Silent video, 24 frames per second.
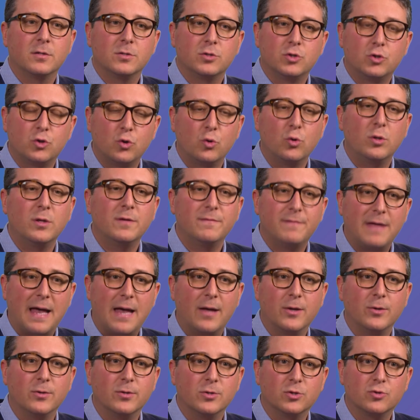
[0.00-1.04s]
truly
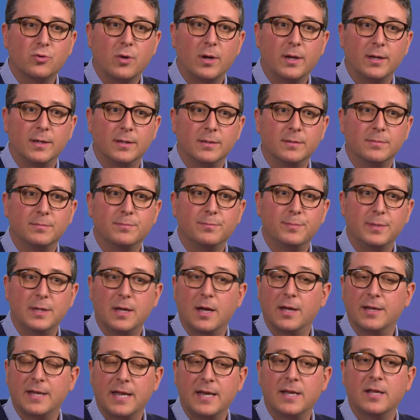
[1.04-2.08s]
value the Triton
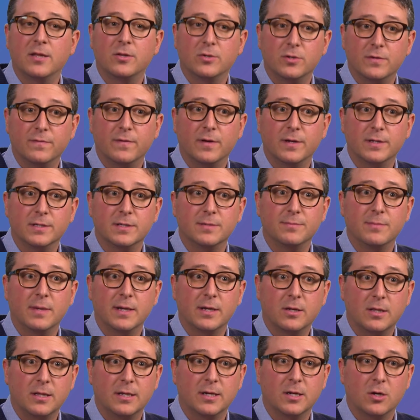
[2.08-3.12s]
beyond any other device in my
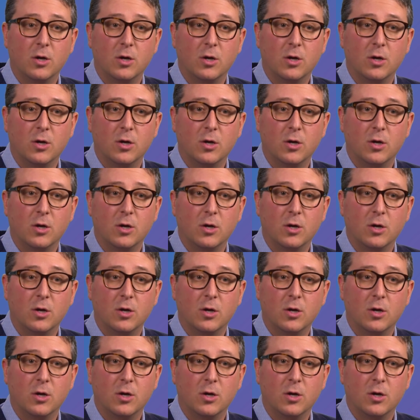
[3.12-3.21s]
clinic